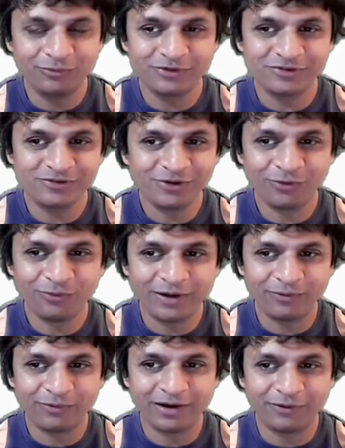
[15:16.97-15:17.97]
Which is not quite
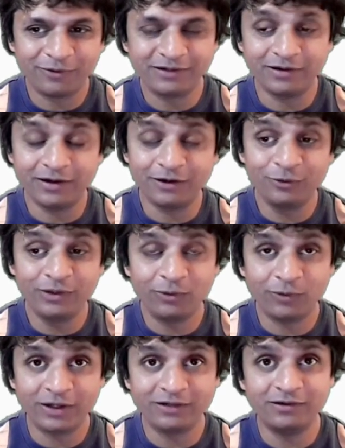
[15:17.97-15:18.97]
what I wanted. I only
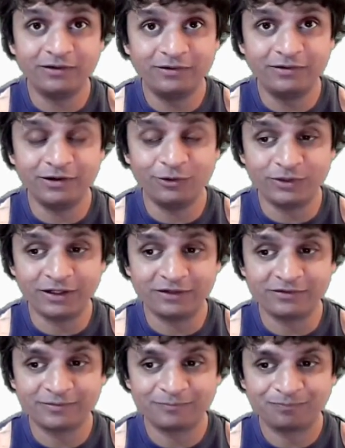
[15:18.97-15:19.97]
wanted Toyotas.